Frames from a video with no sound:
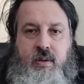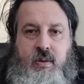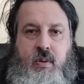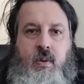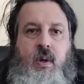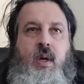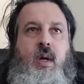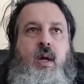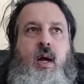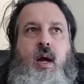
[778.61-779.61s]
So,
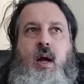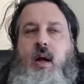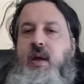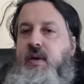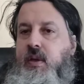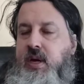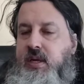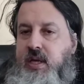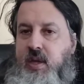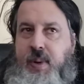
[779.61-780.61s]
if you look
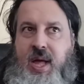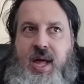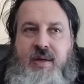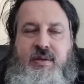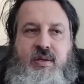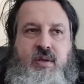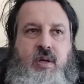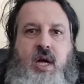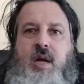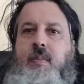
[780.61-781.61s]
at the other paths, you're
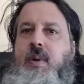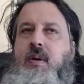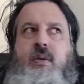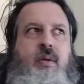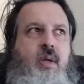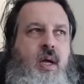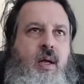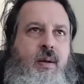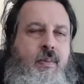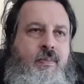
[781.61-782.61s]
talking about
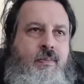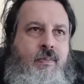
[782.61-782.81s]
the